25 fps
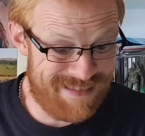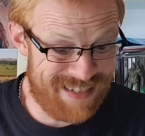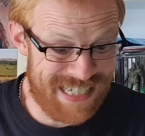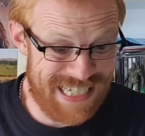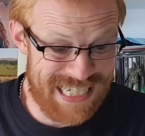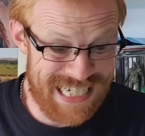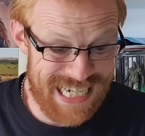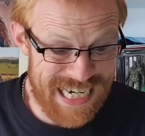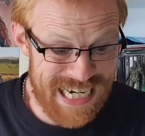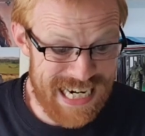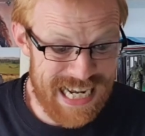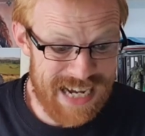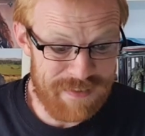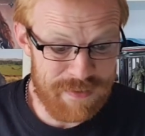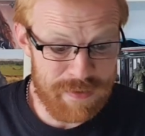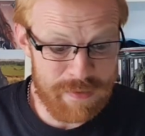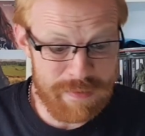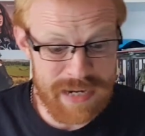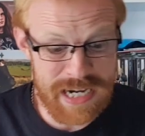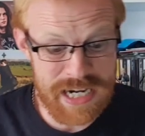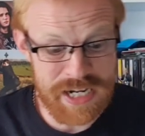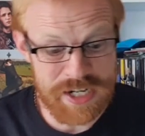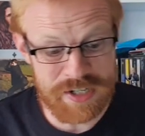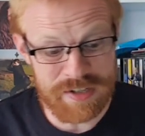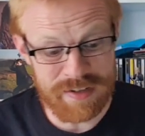did have a
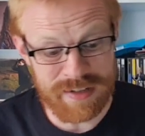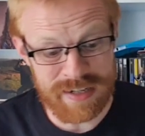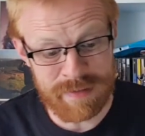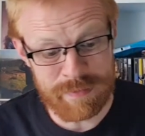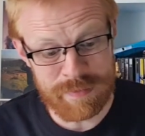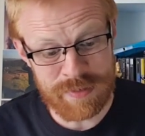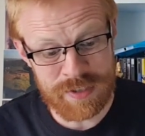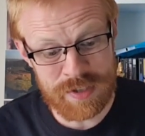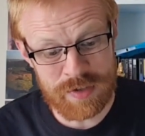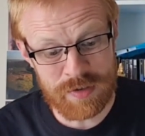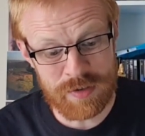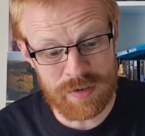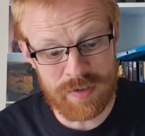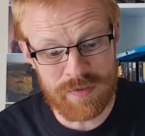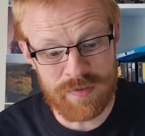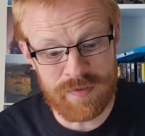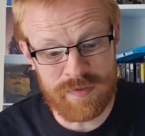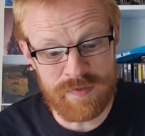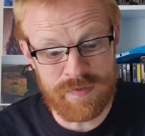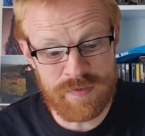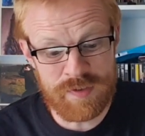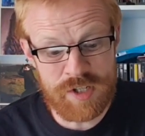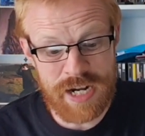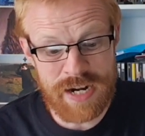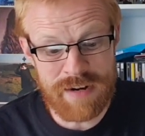major episode
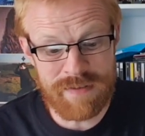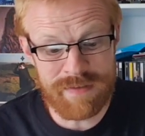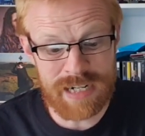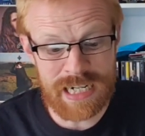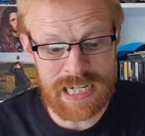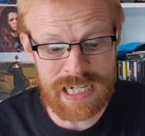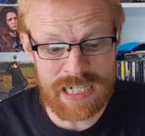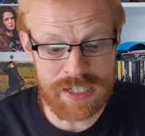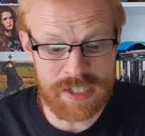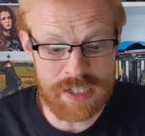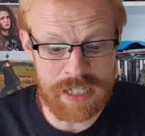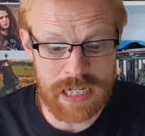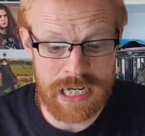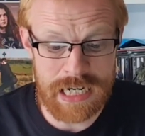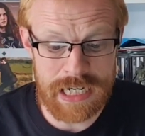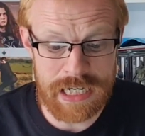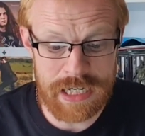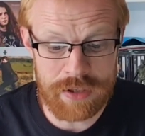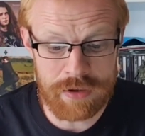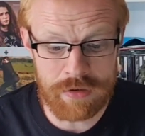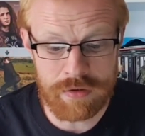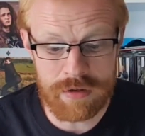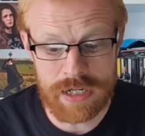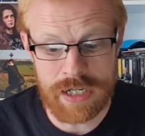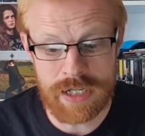of general anxiety
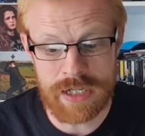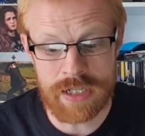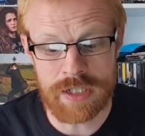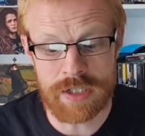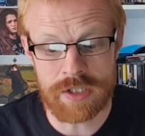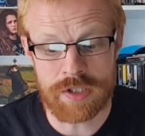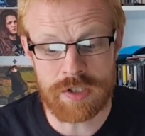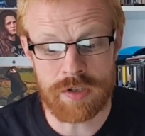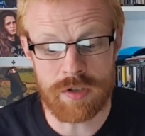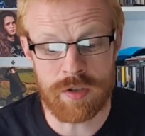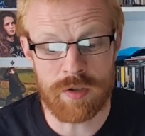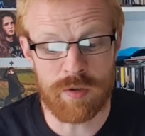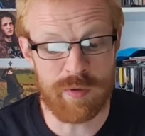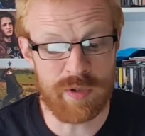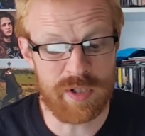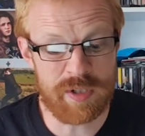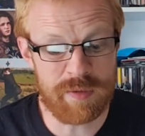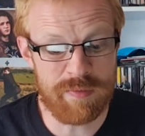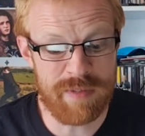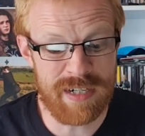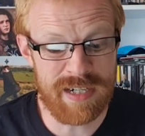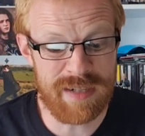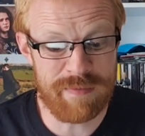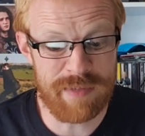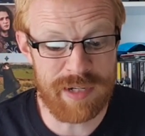3 years ago, which
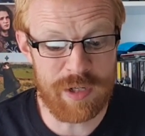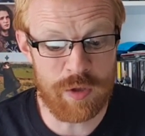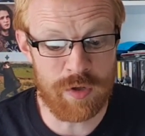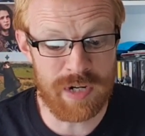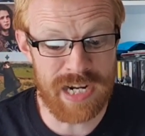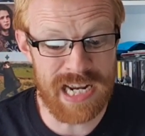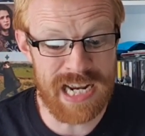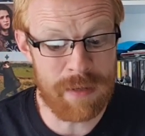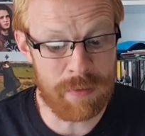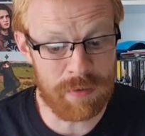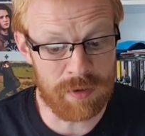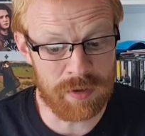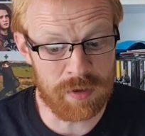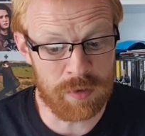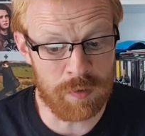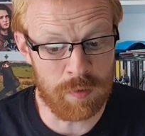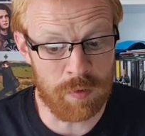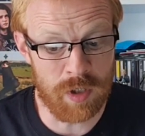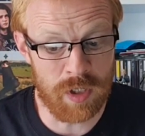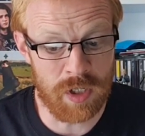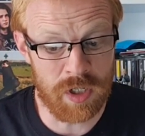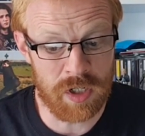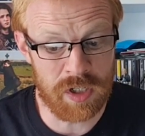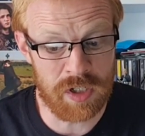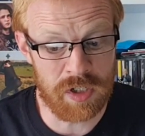made me unable to
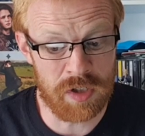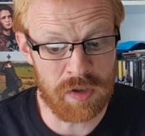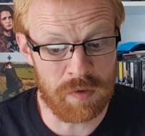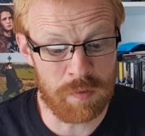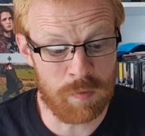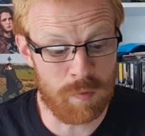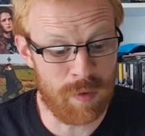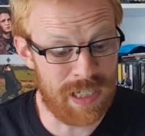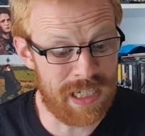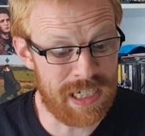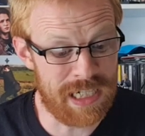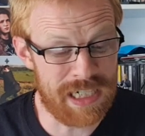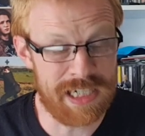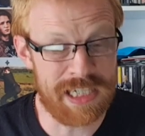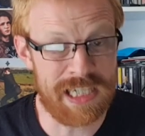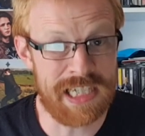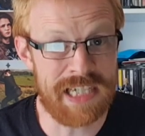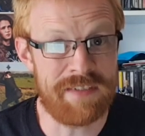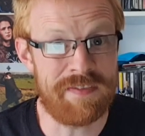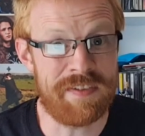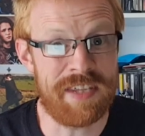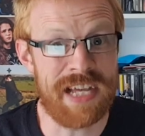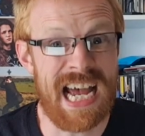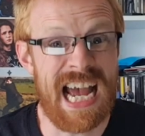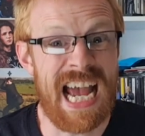work and unwilling to
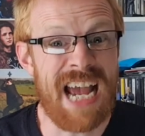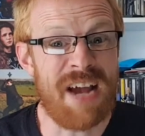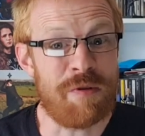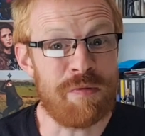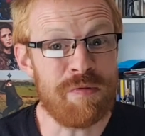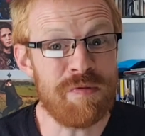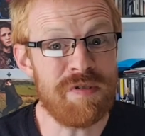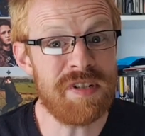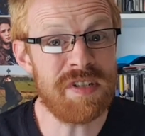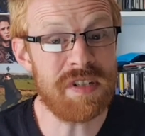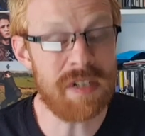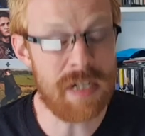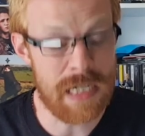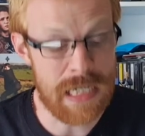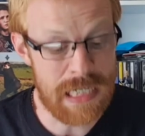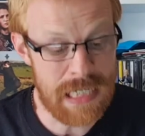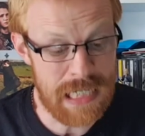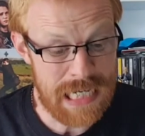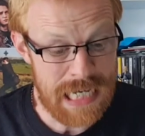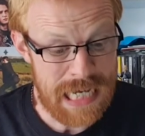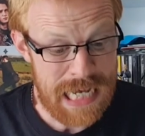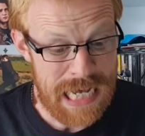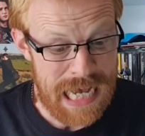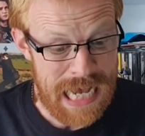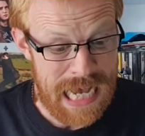leave the house.
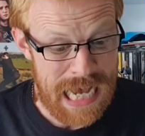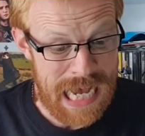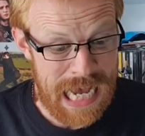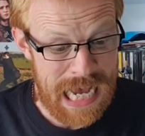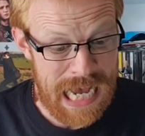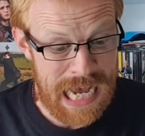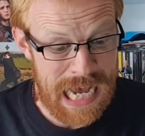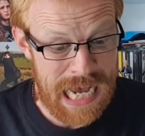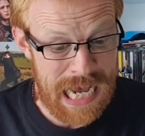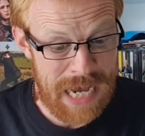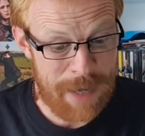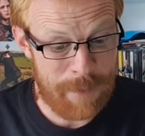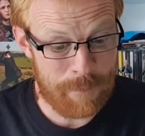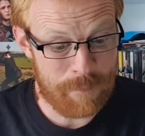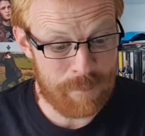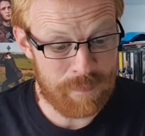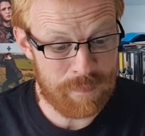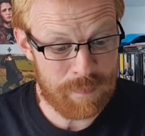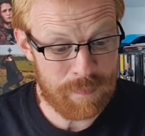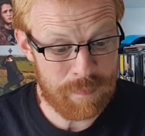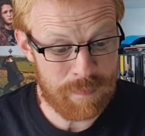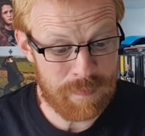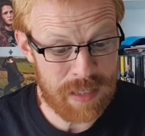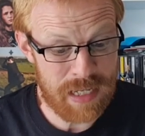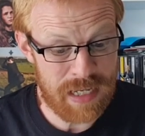
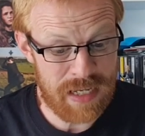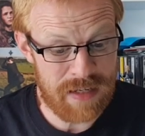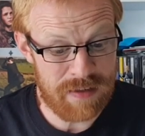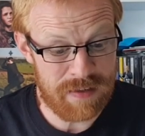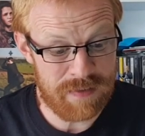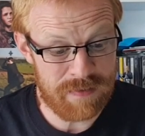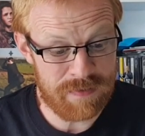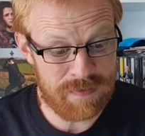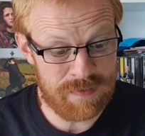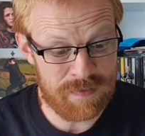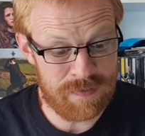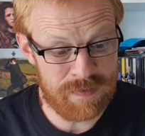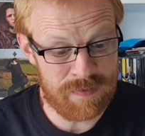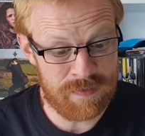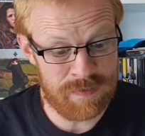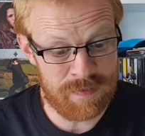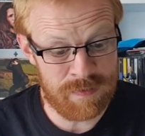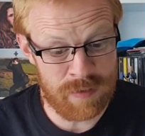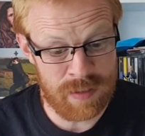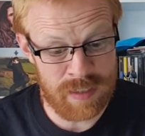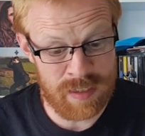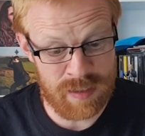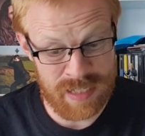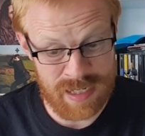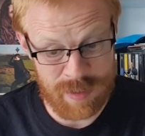
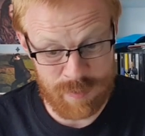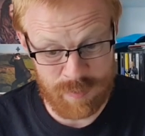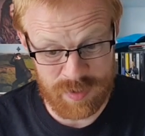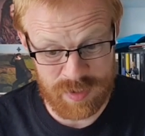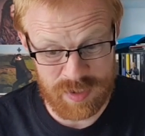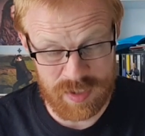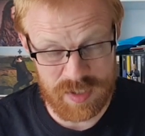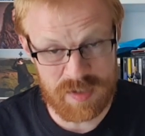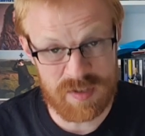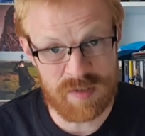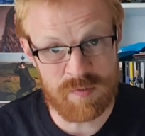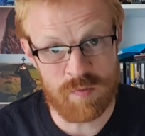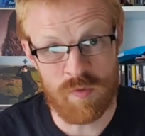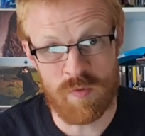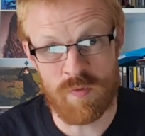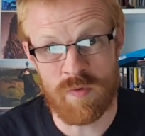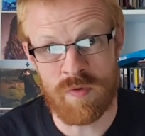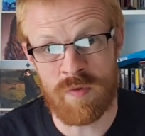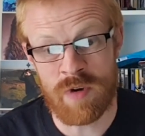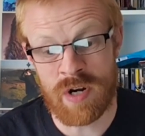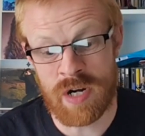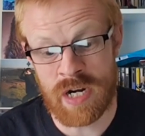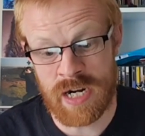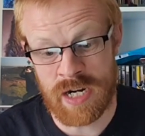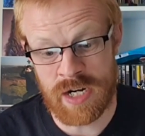That was
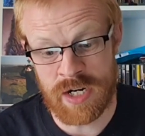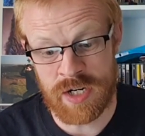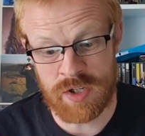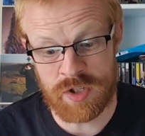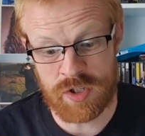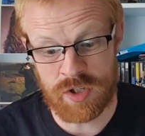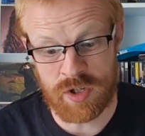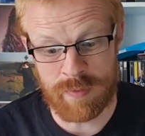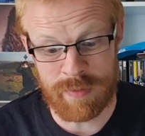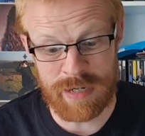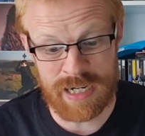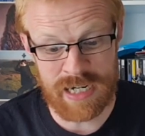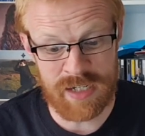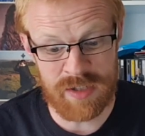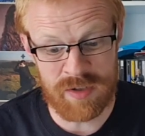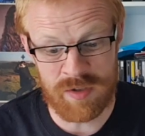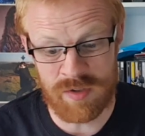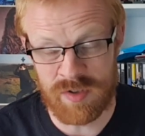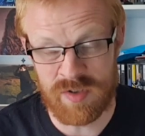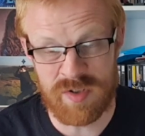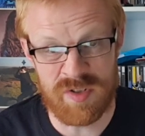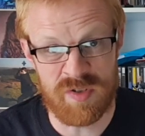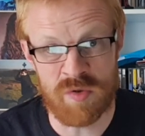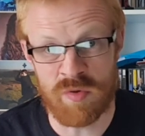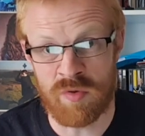in a job I
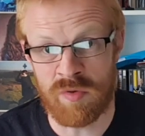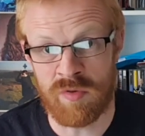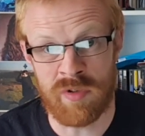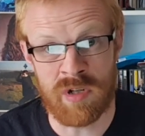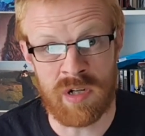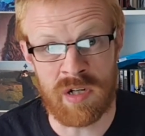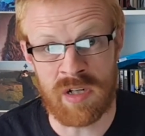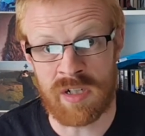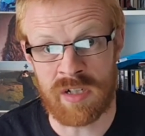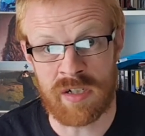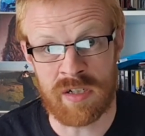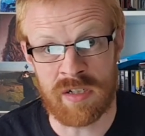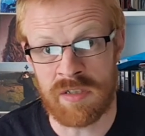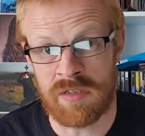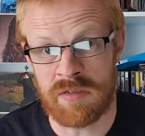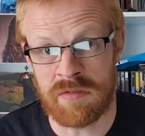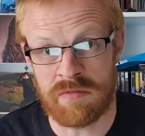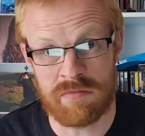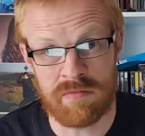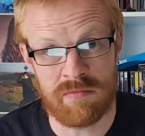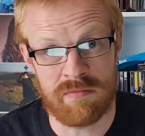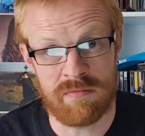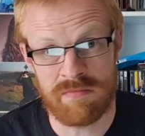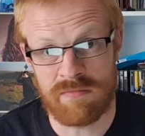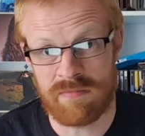no longer
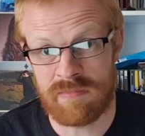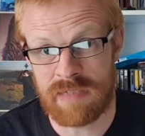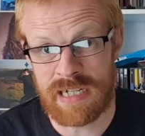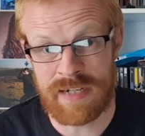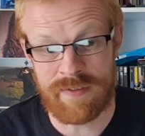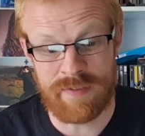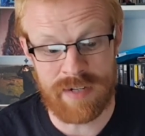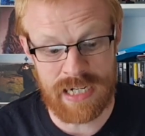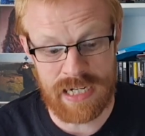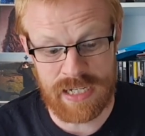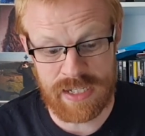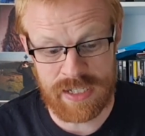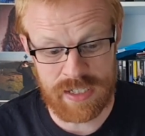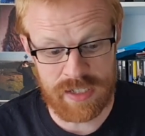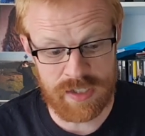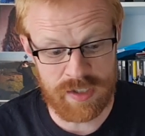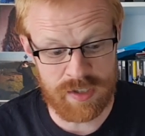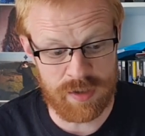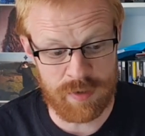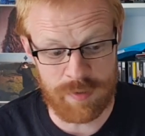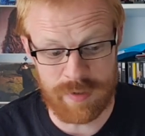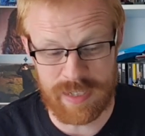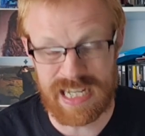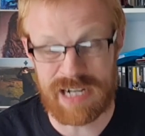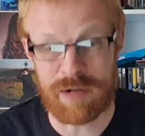have anything to
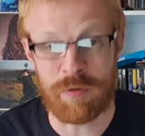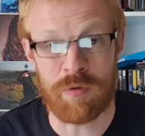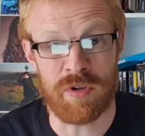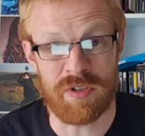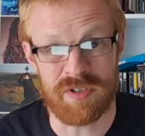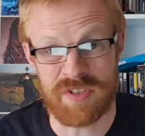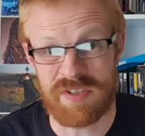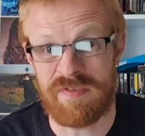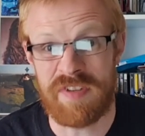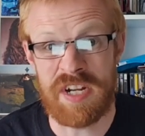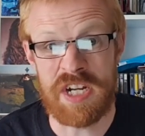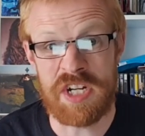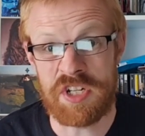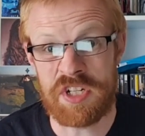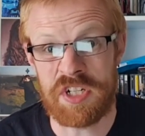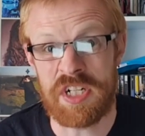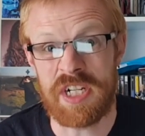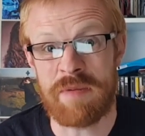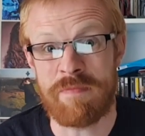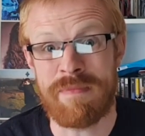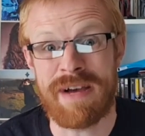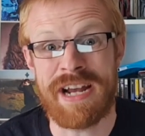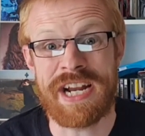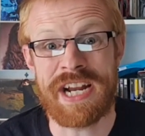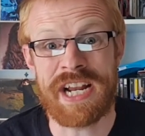do with. I was
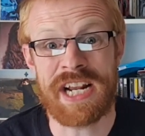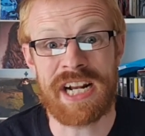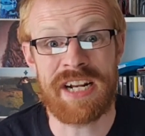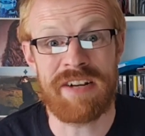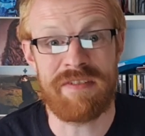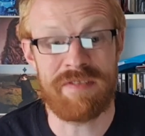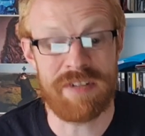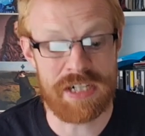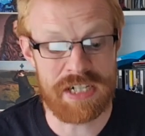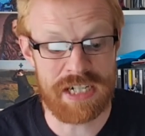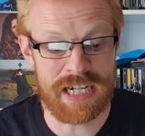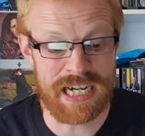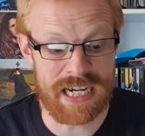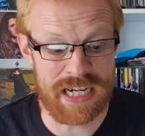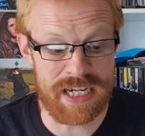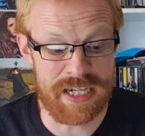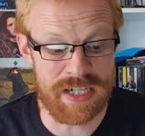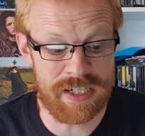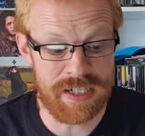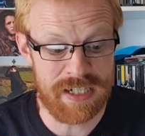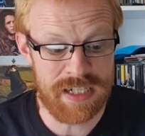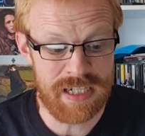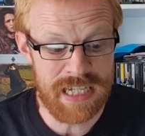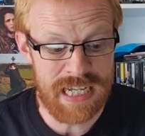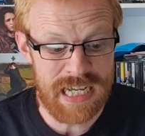eventually medically
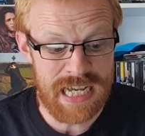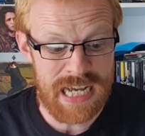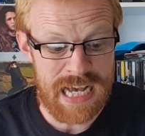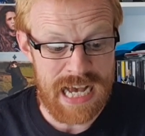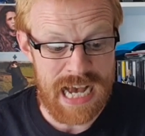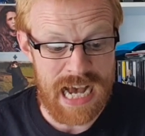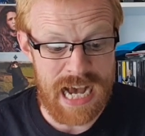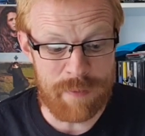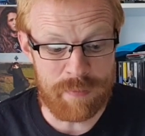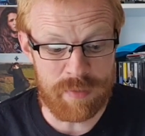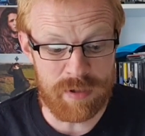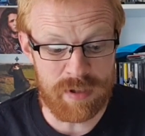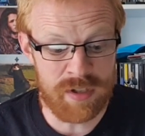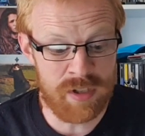retired, but